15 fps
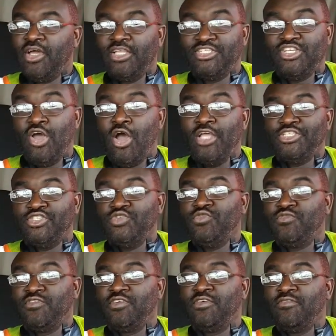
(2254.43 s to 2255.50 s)
charge you
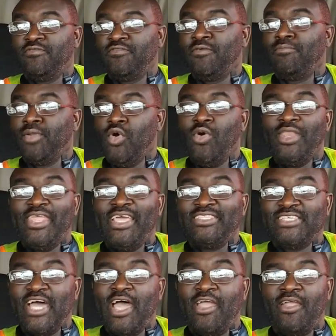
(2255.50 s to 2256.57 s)
for blowing that
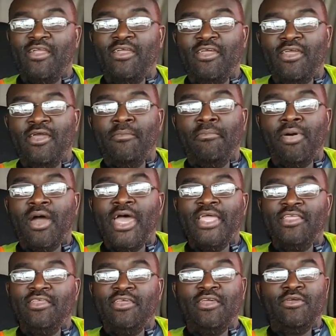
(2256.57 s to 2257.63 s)
tire. But
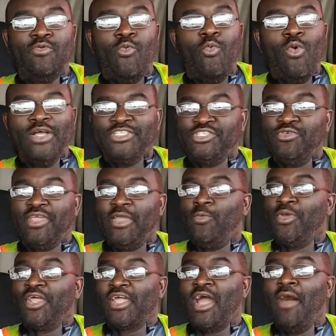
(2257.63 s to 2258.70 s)
once you get
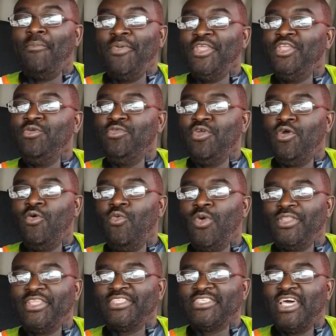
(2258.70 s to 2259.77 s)
with a company, you know
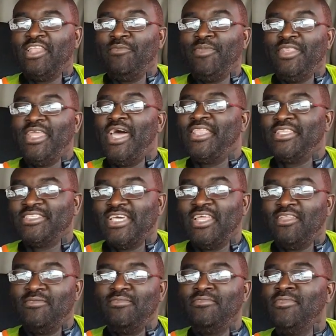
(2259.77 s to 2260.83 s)
what to tell them and not to tell
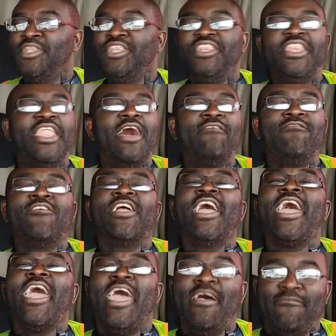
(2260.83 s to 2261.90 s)
them. Never,
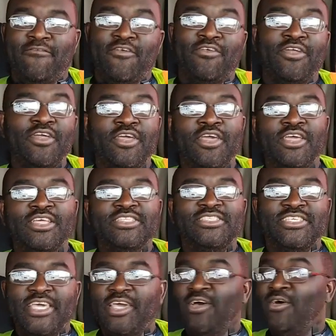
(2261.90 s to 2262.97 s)
ever
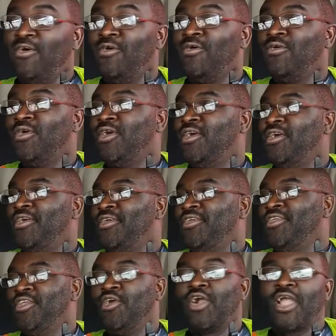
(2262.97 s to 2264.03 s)
tell
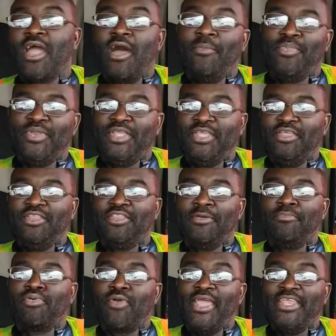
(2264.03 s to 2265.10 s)
your company, the
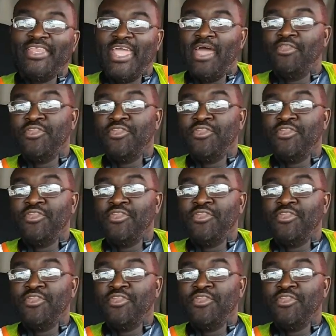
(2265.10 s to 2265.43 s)
breakdown